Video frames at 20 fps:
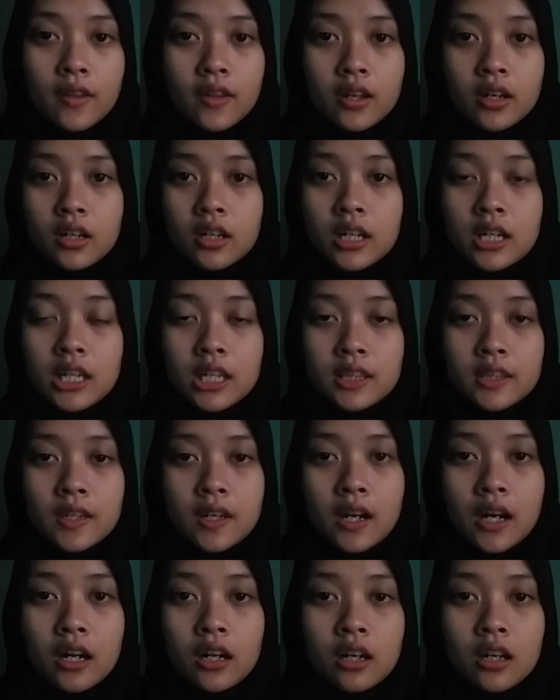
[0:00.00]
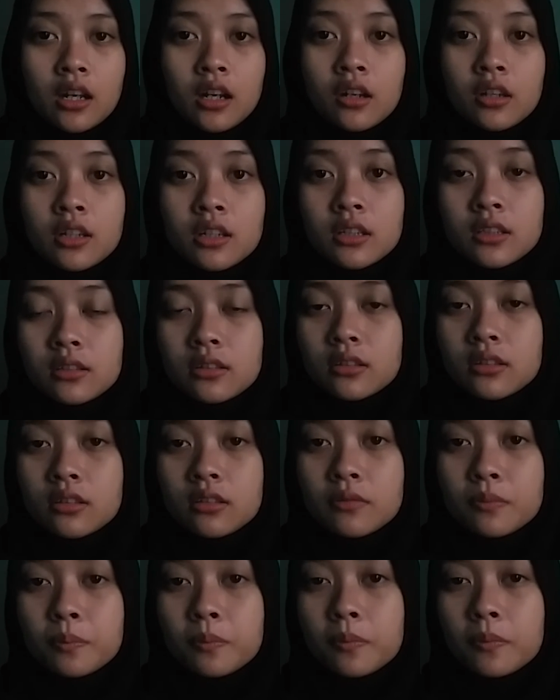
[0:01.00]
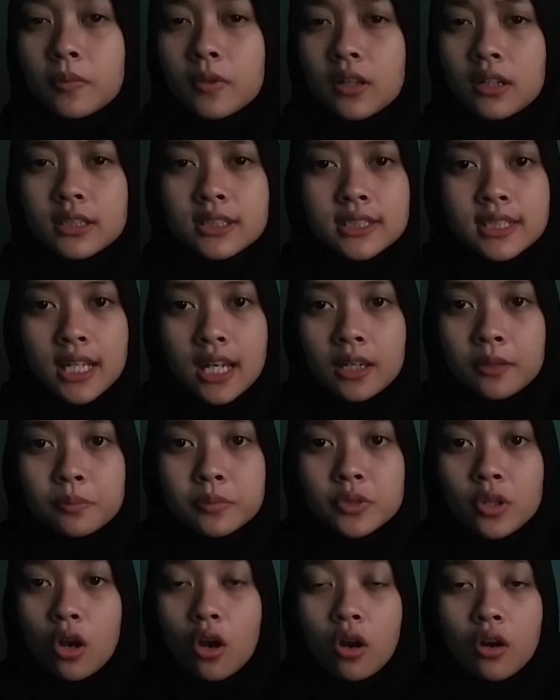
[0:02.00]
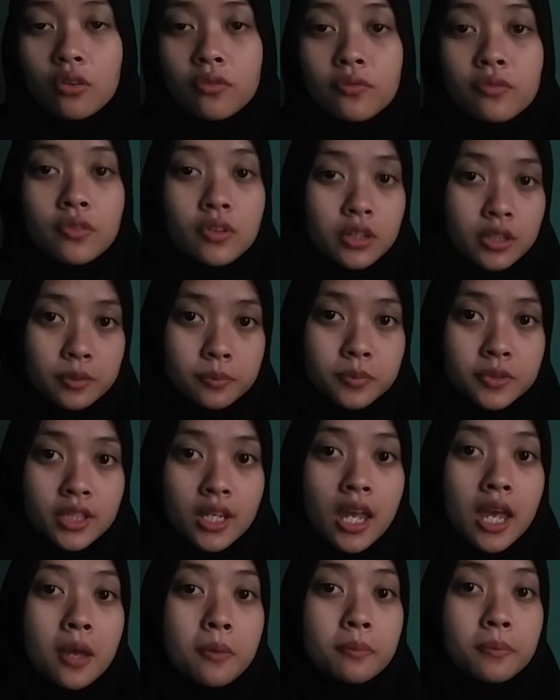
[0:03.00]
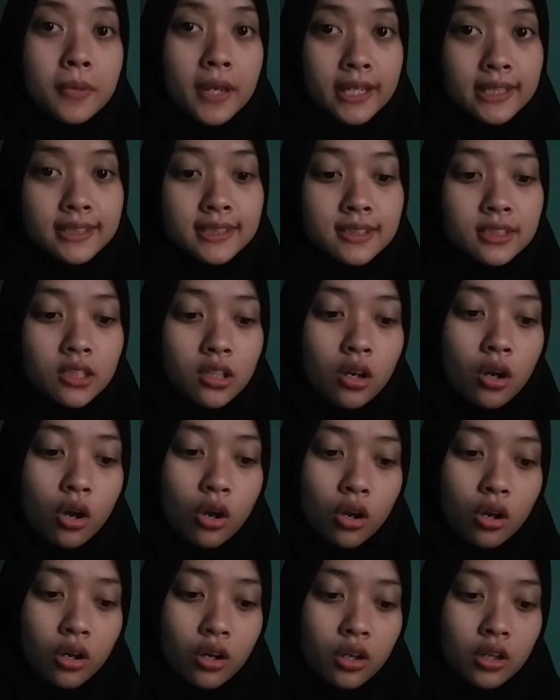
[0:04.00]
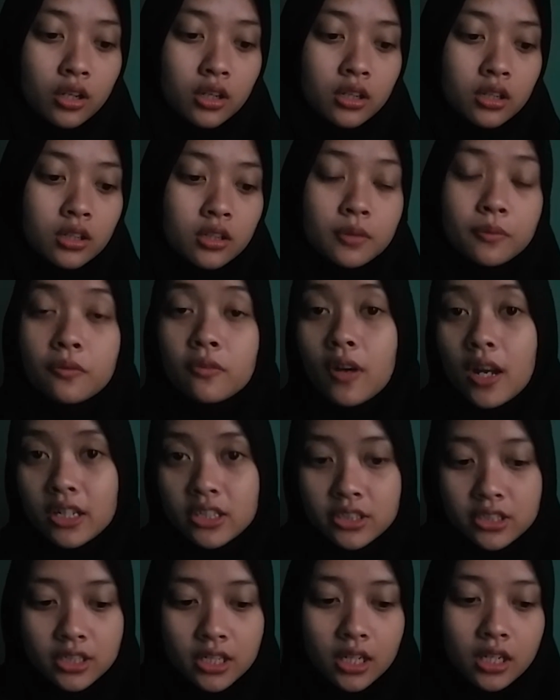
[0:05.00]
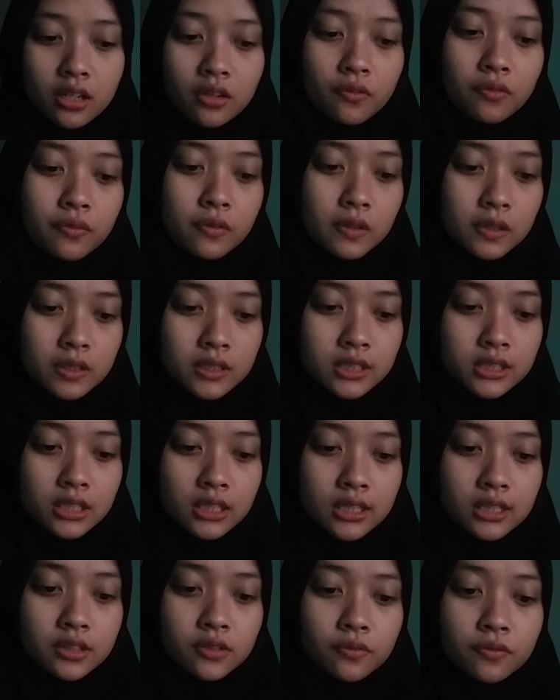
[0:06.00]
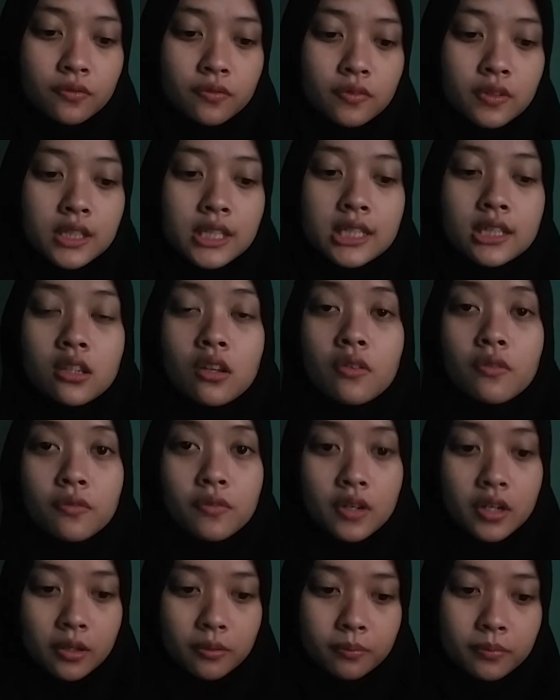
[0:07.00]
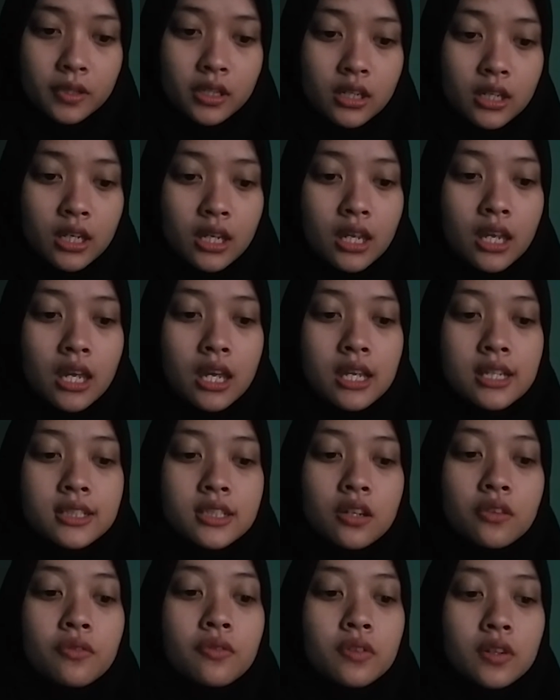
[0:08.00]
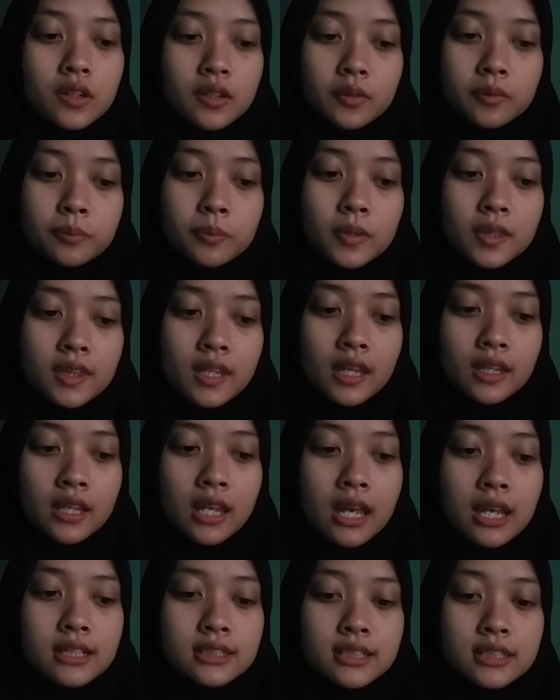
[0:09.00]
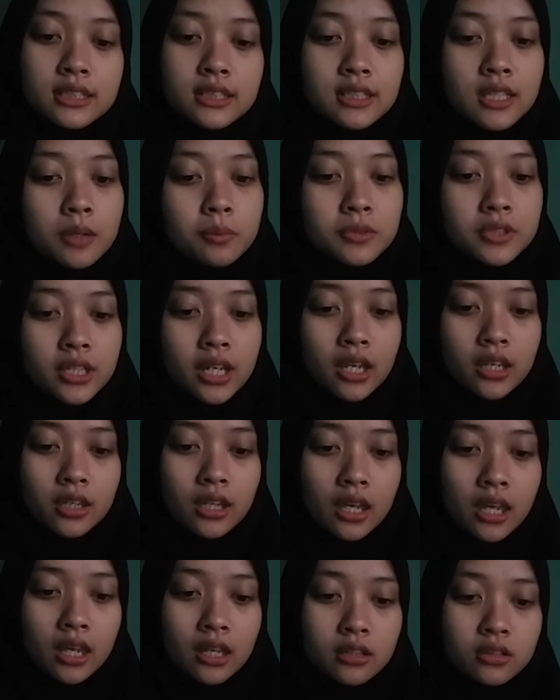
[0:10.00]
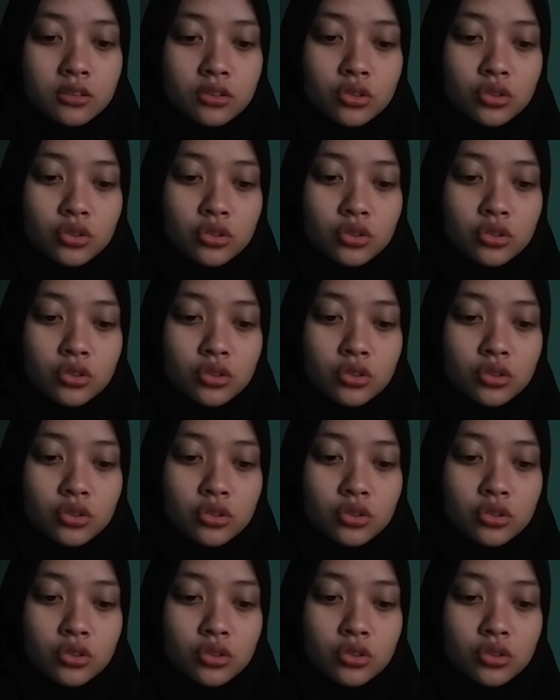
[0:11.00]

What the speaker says: There are types of verbs based on the function. First is finite verb. It's a verb that has a subject and